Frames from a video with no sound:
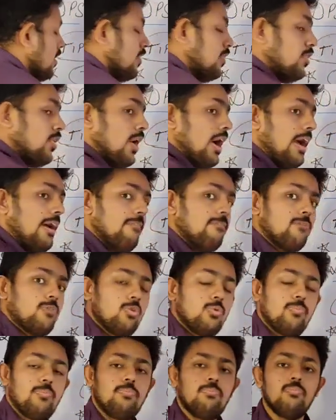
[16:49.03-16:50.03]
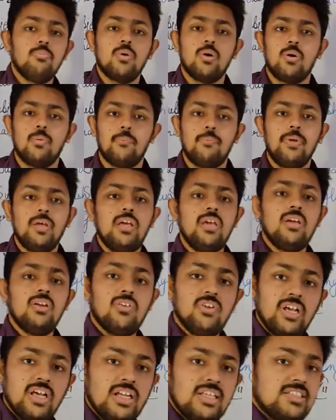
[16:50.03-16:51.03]
you have to be
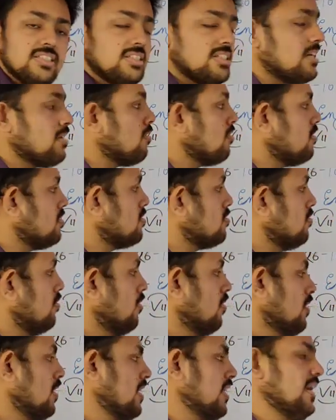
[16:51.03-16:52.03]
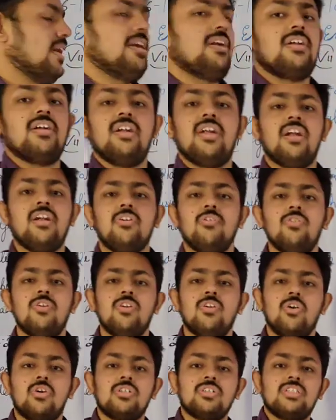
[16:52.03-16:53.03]
realistic also. Internet, you will
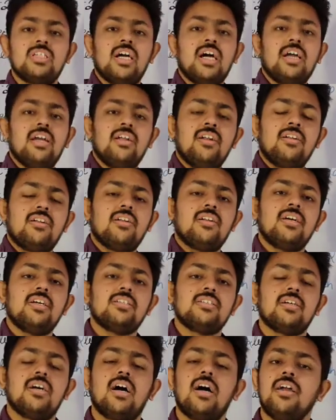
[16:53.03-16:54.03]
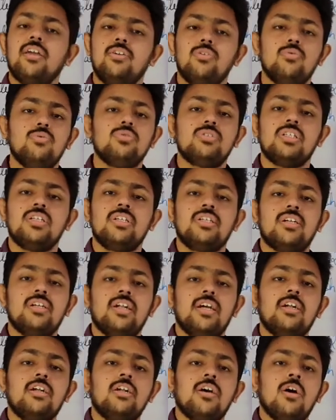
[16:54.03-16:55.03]
not say I use
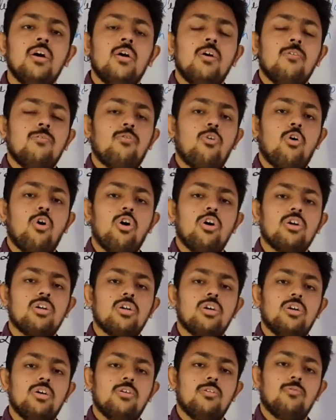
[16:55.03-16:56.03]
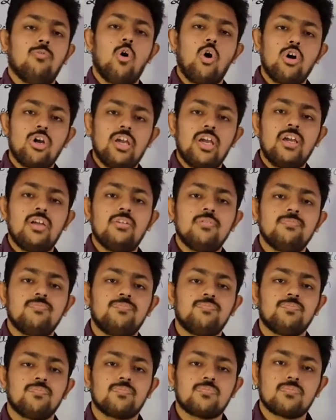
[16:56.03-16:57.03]
internet for walking.
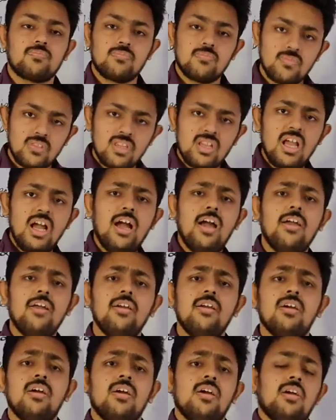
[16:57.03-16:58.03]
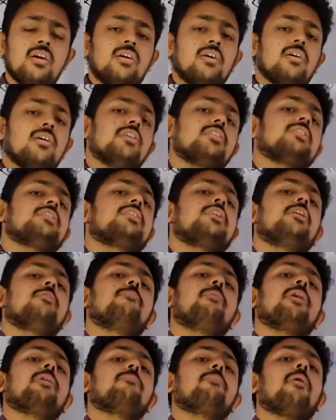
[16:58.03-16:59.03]
I
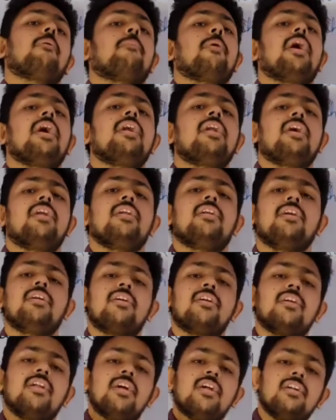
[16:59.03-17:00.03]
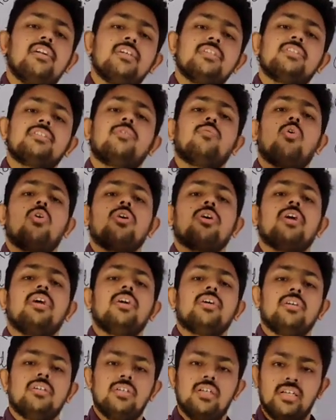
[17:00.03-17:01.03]
sleep at my bed and internet does the
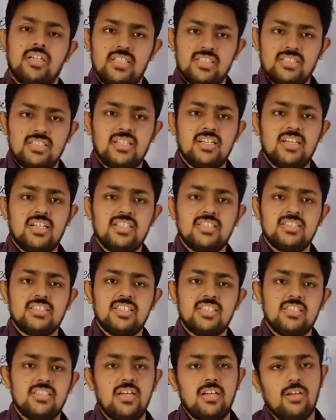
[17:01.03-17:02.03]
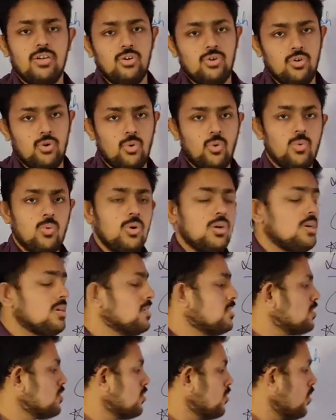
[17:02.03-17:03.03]
walking. It is a realistic thing? No.
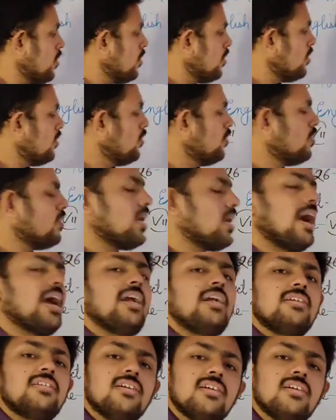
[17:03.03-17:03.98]
So you write